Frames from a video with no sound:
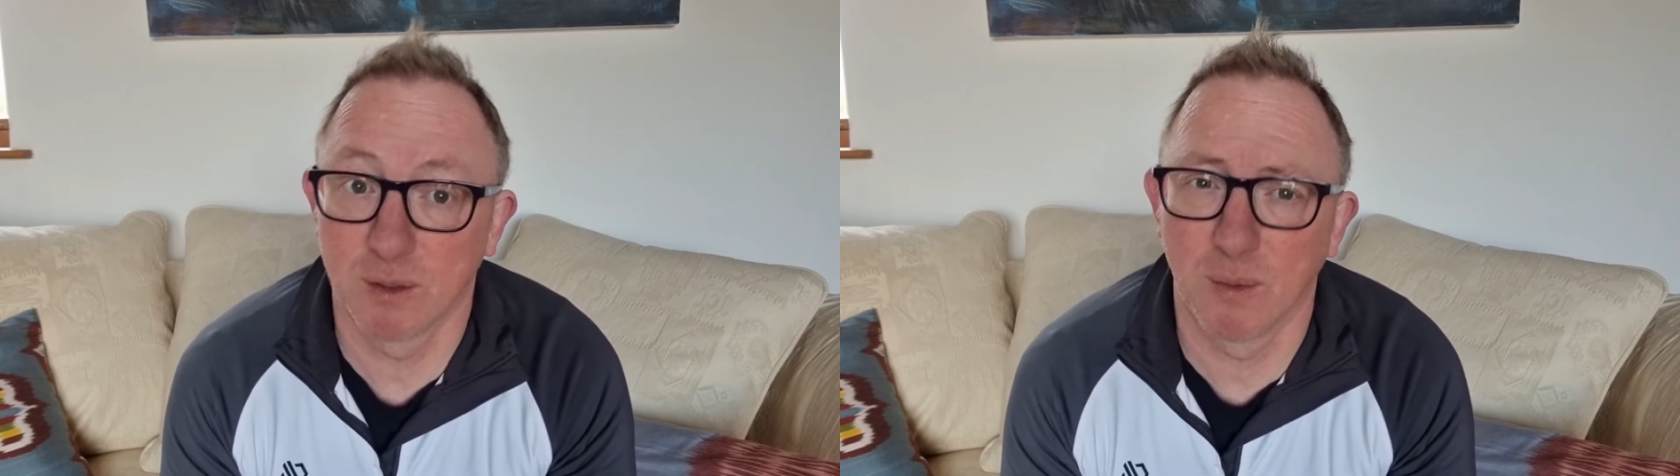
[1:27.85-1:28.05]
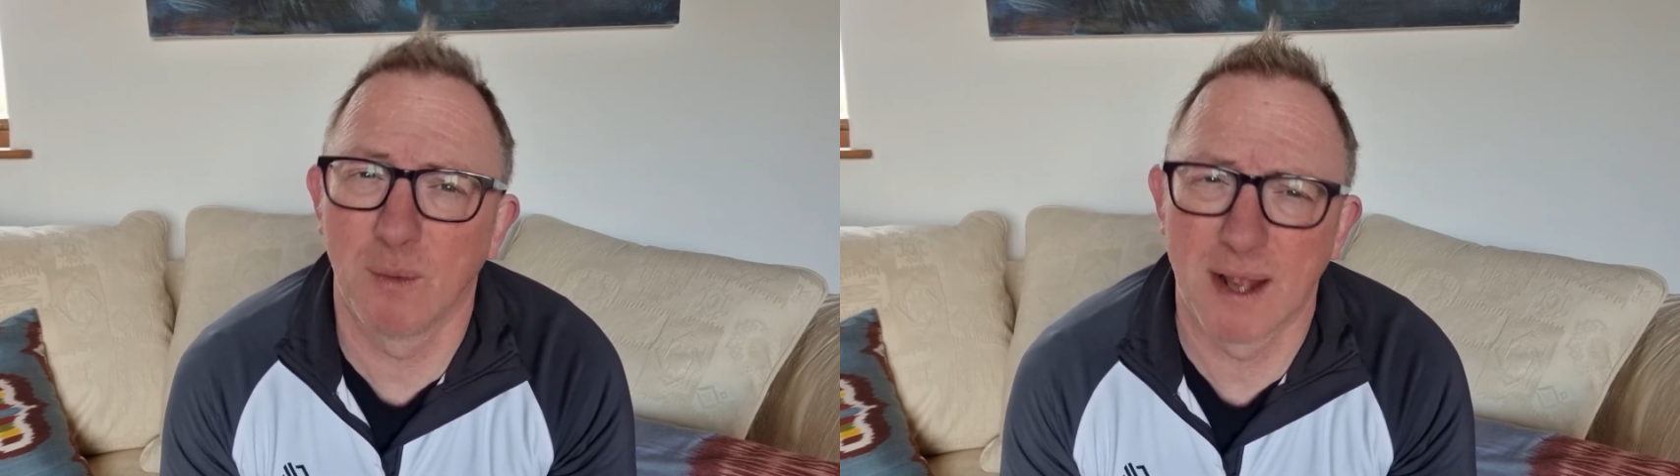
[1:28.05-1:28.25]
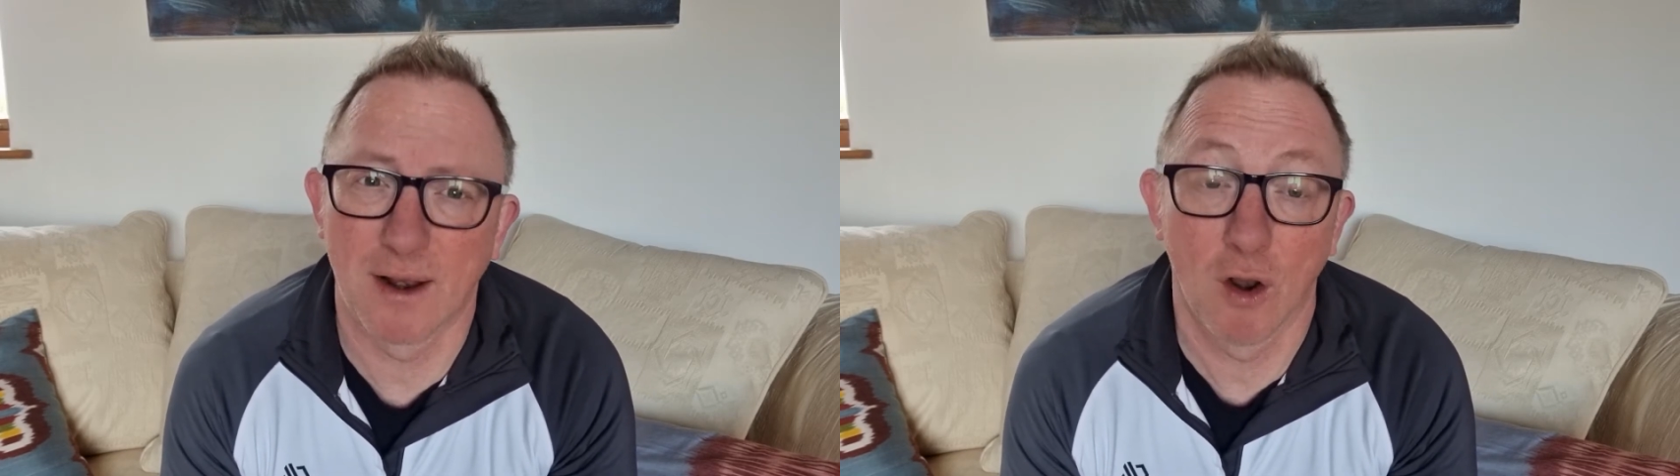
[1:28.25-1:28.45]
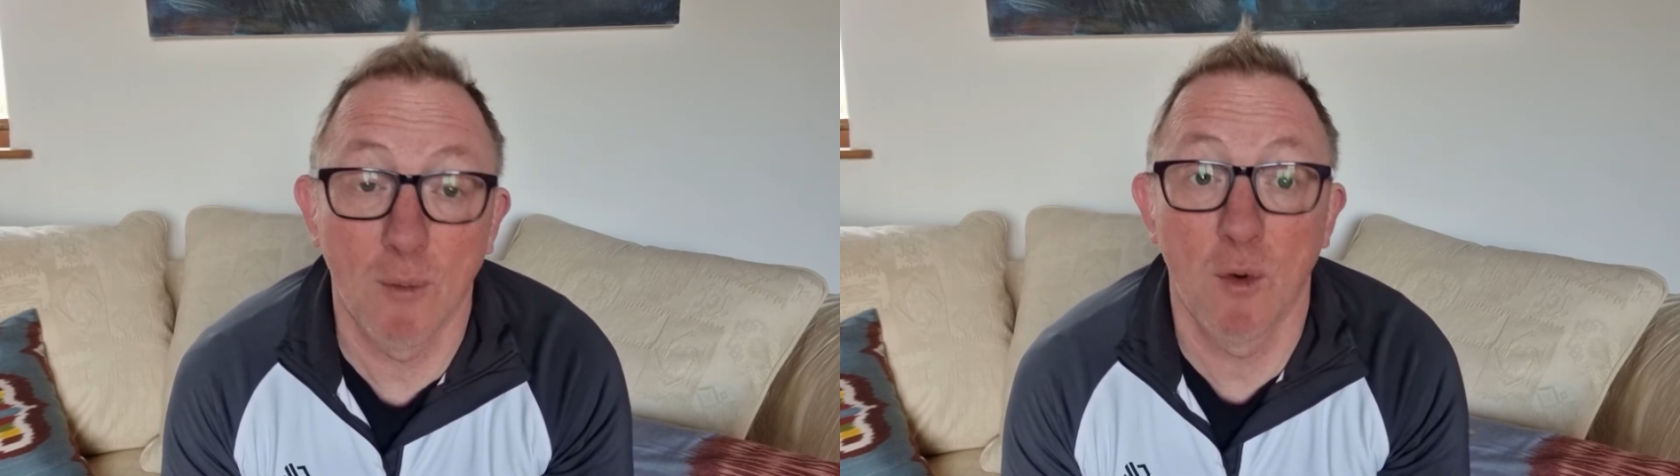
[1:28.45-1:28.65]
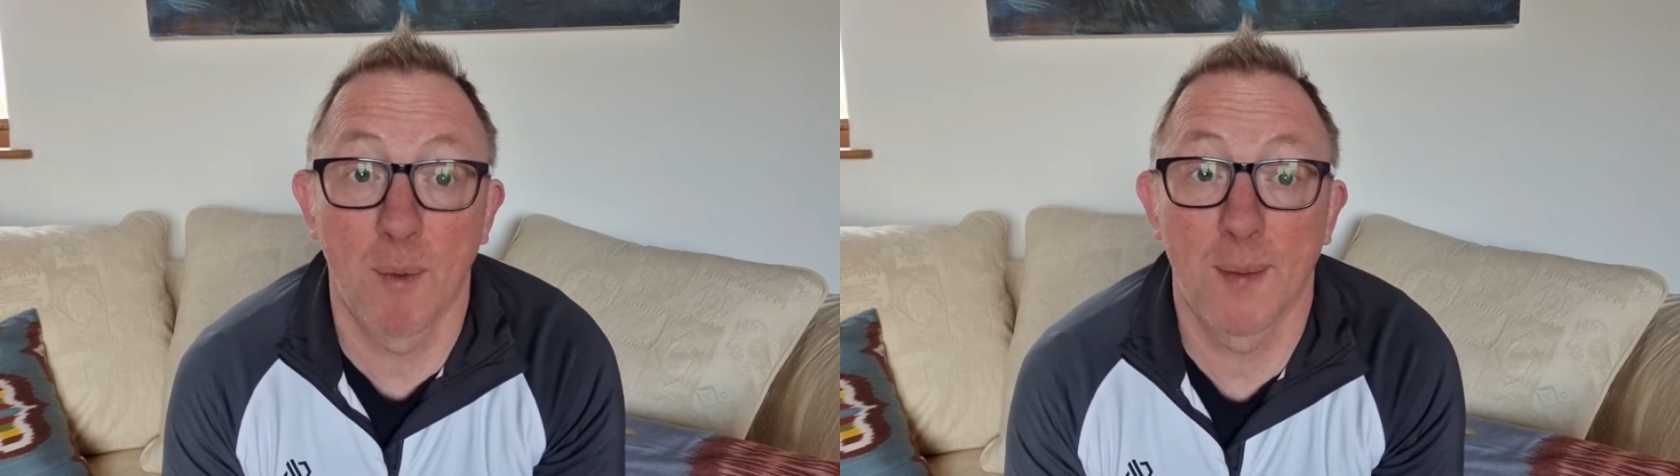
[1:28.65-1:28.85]
He, well, he had a
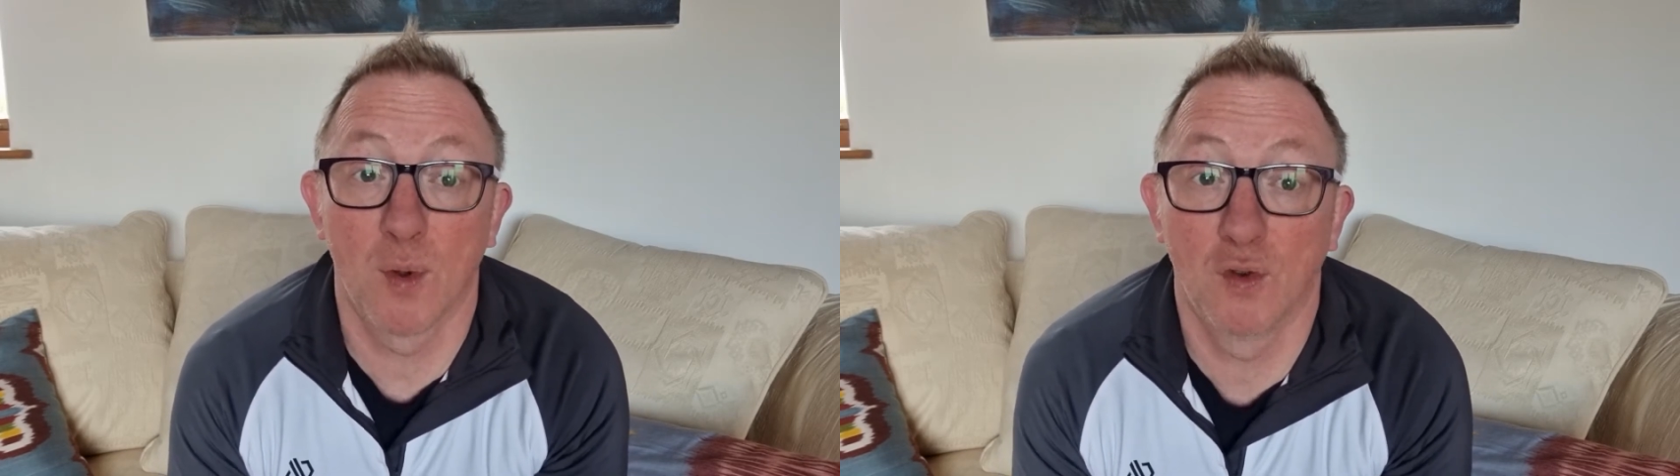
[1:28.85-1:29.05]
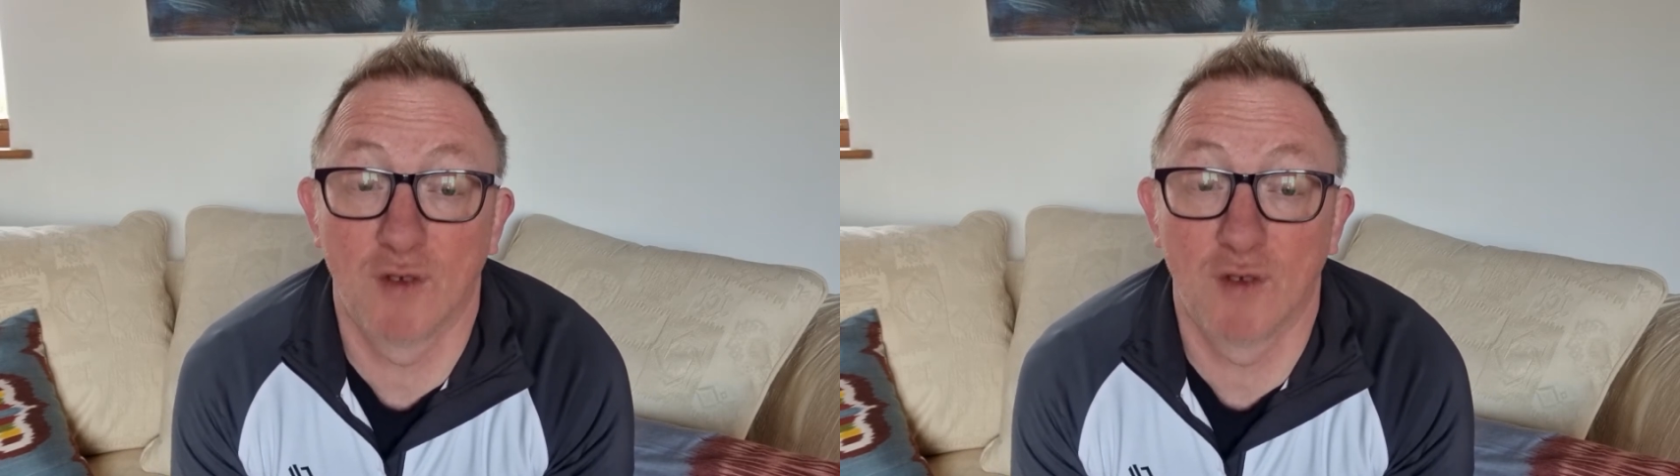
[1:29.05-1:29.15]
lot more people who